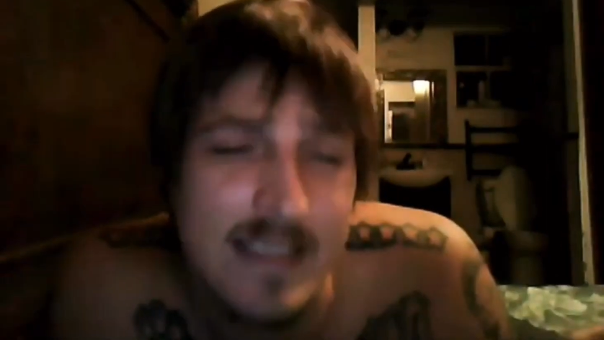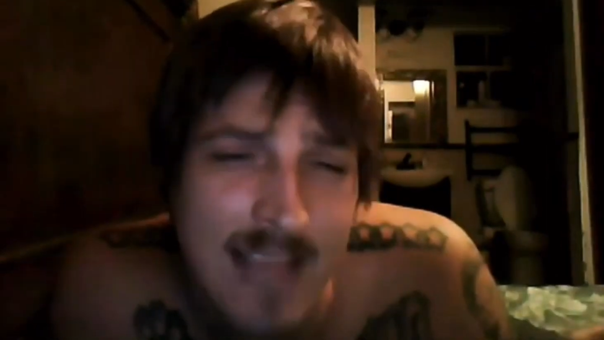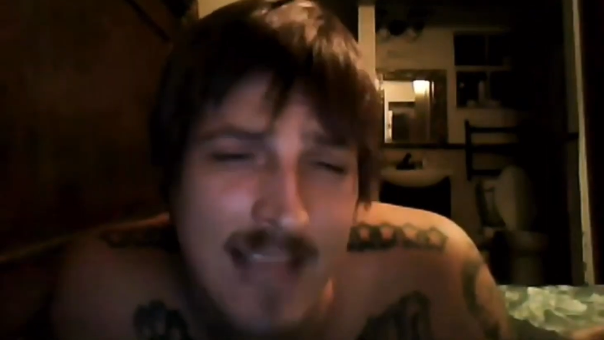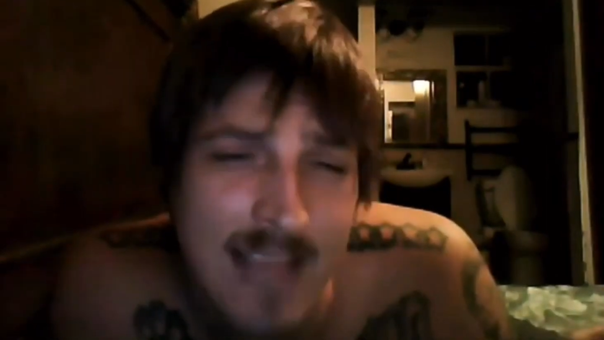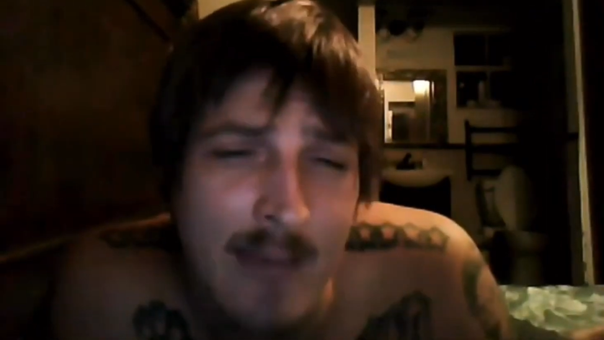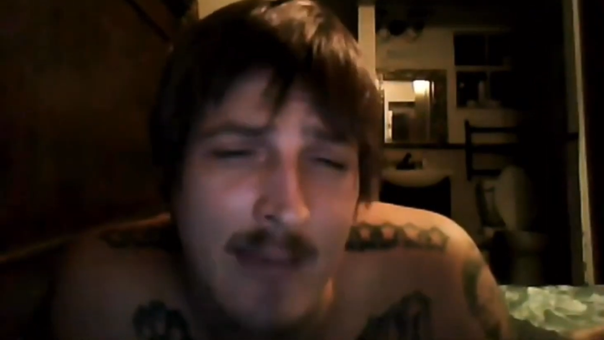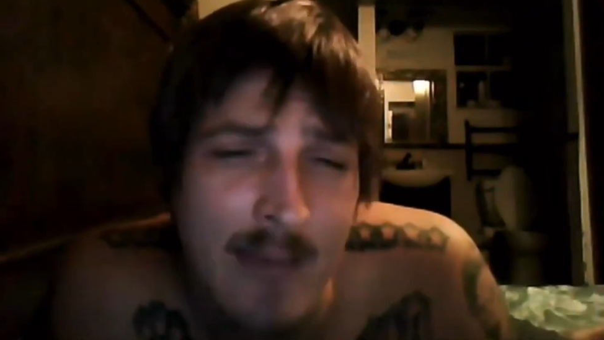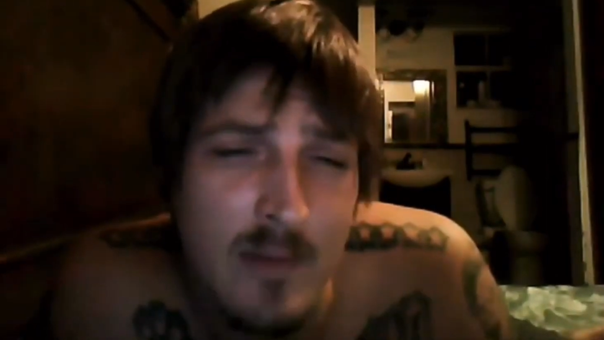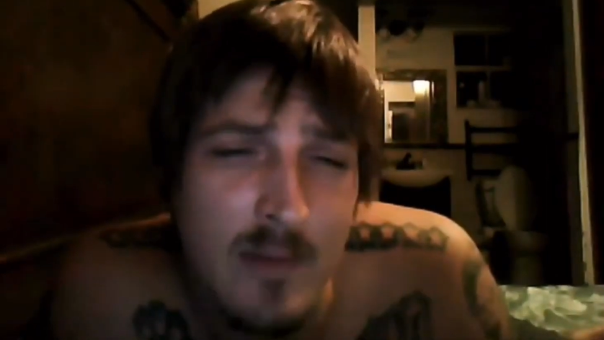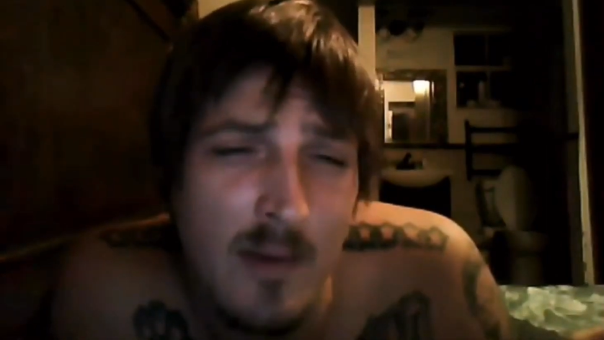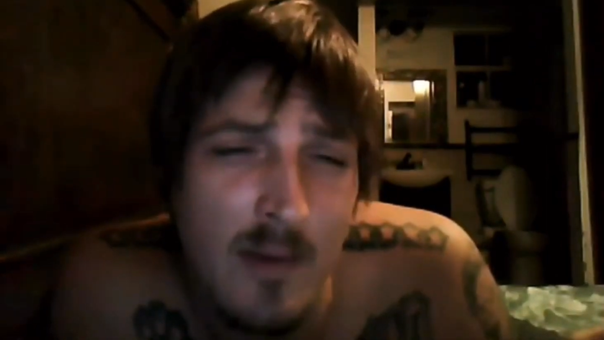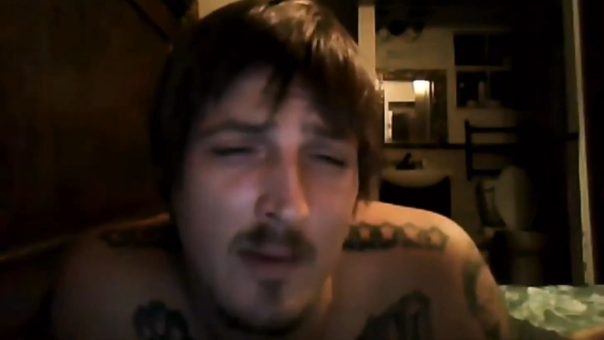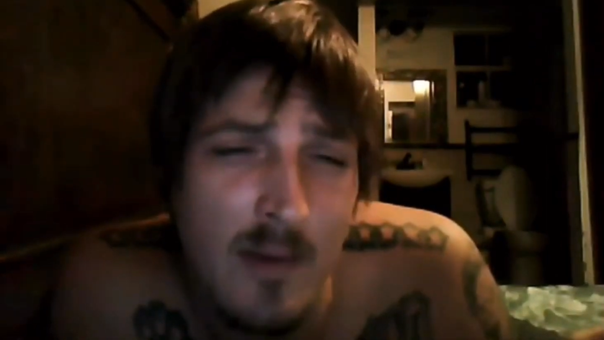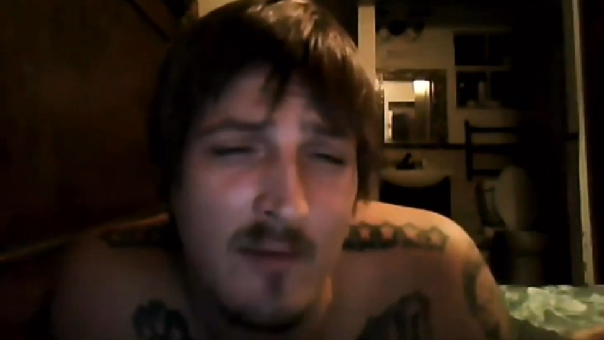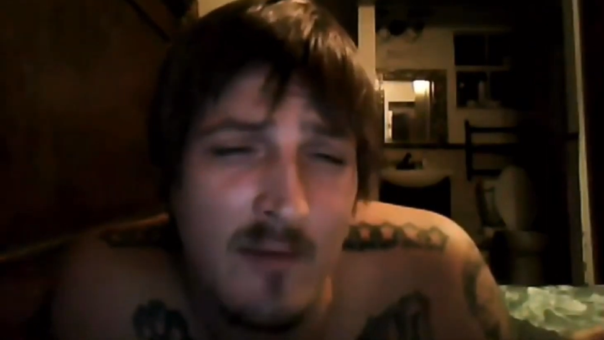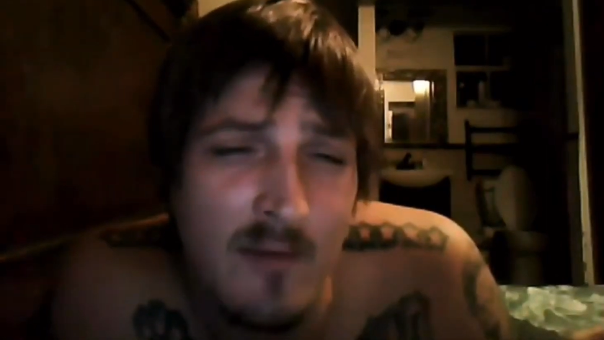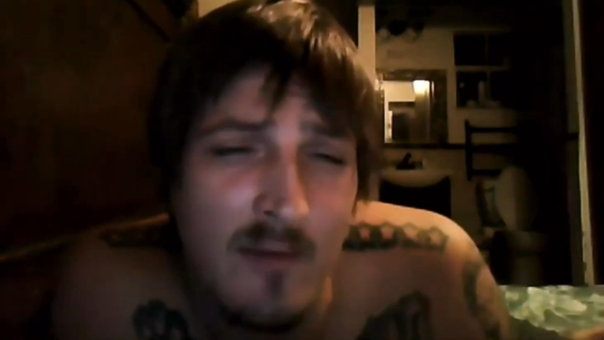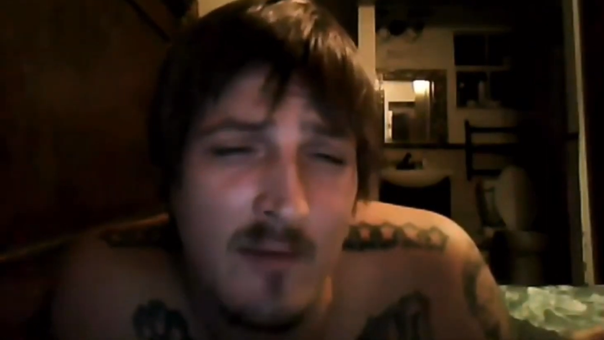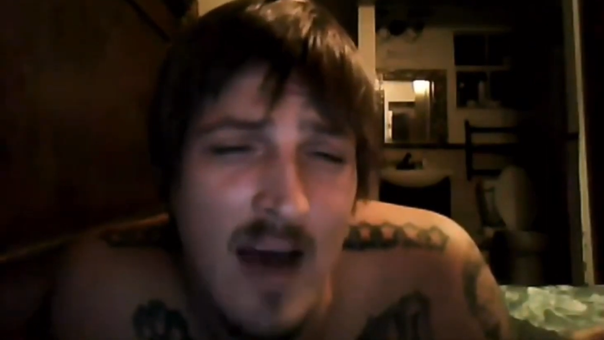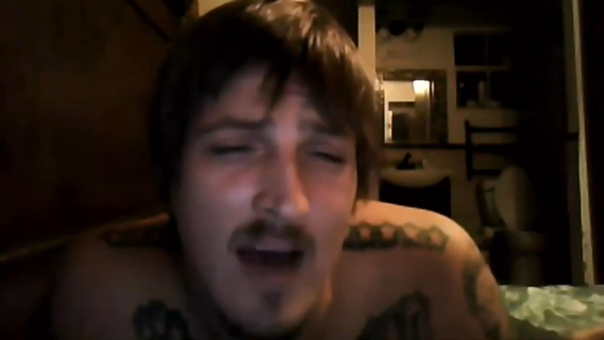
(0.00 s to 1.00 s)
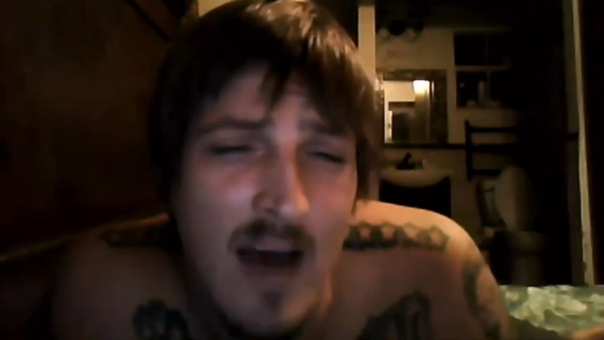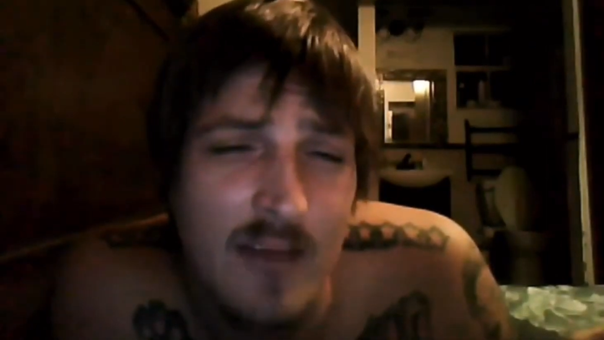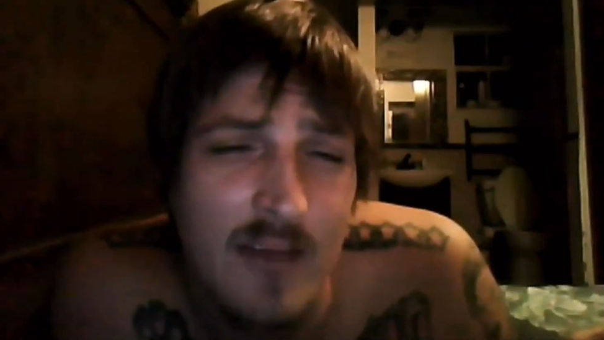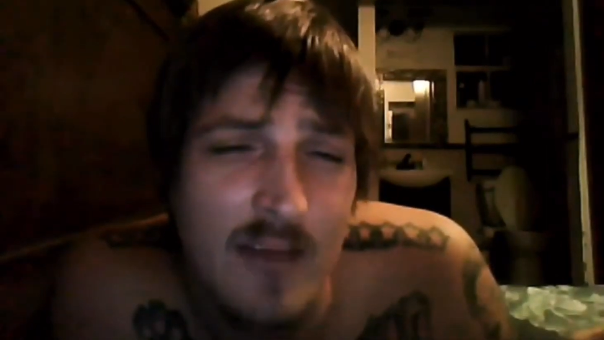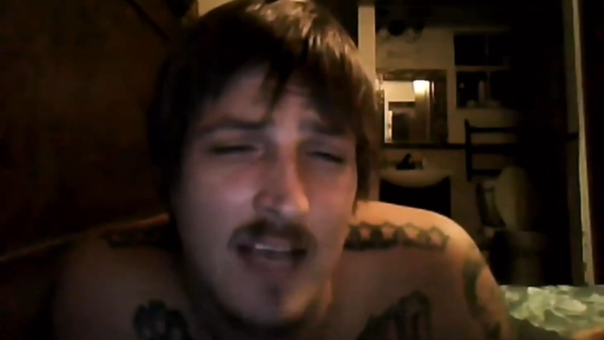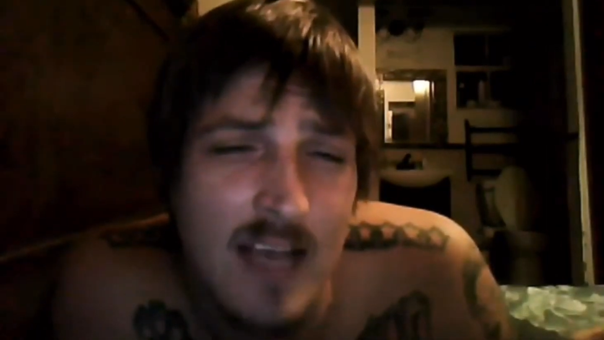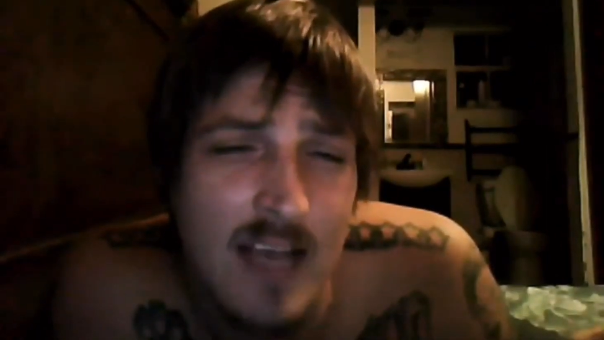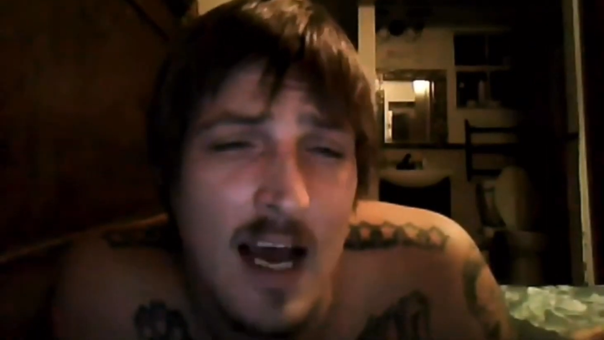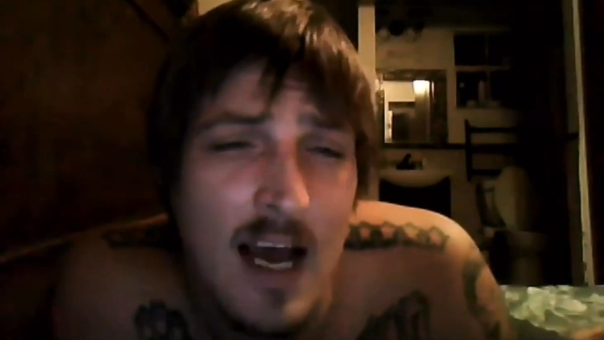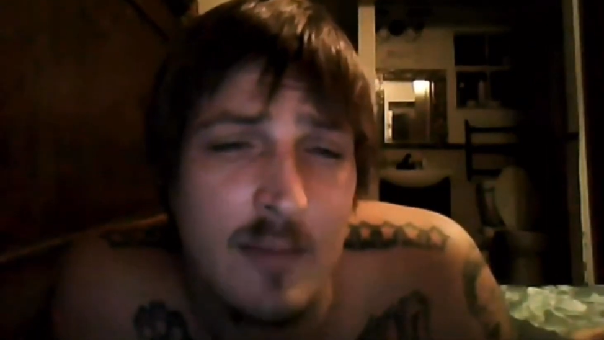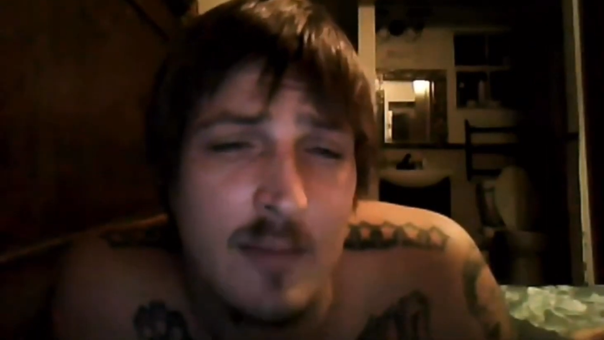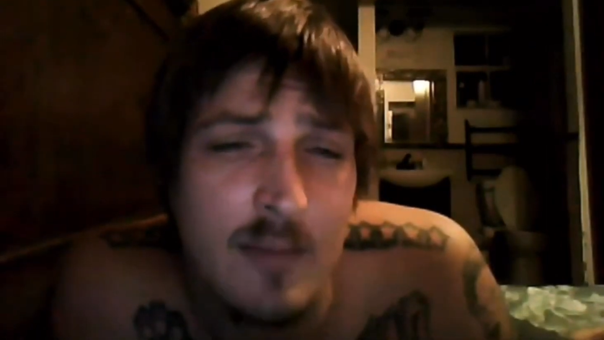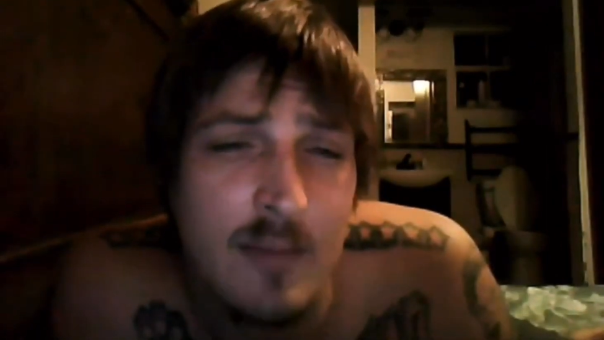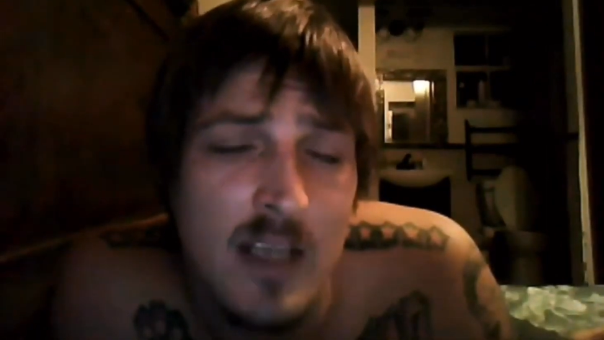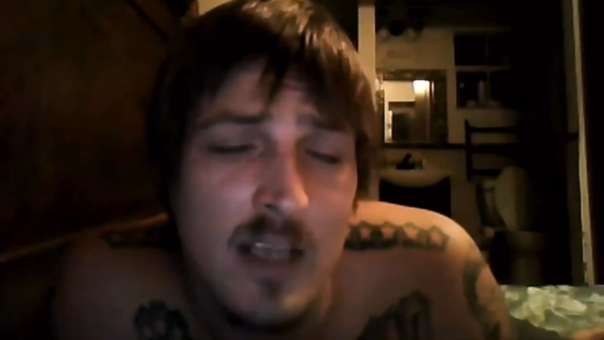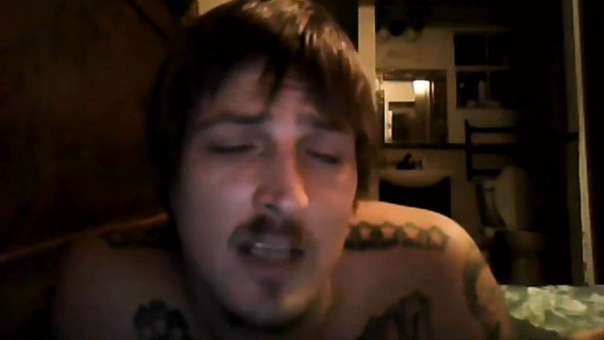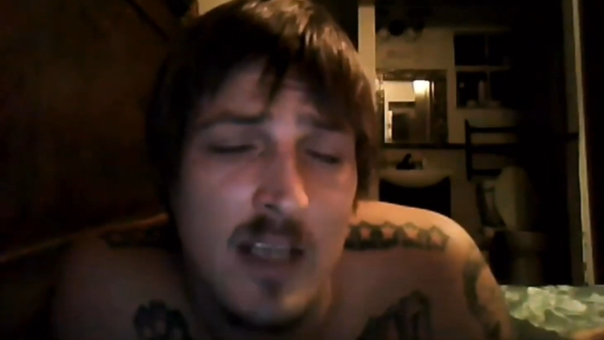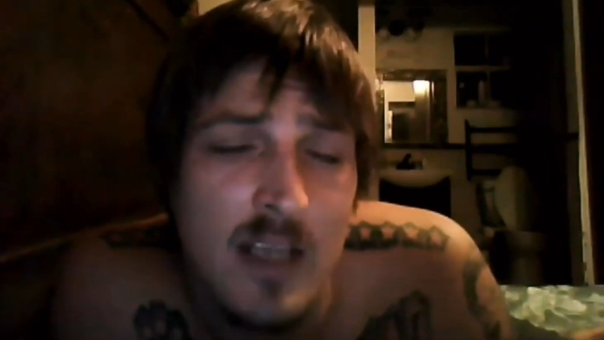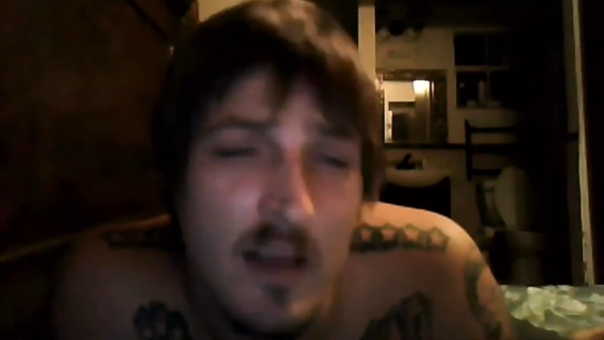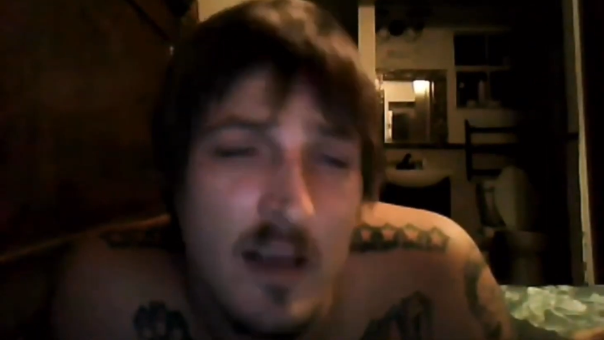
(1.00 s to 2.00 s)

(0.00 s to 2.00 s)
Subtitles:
stabbed him about 5 times,